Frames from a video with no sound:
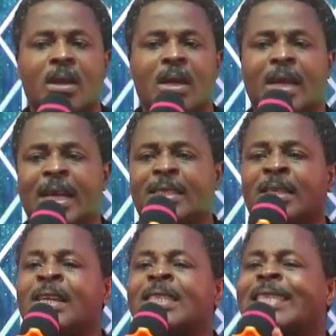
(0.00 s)
He's
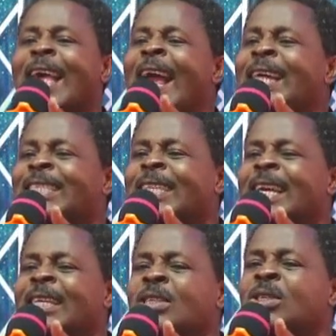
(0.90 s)

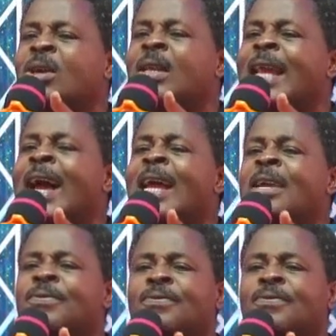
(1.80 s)
resetting your life,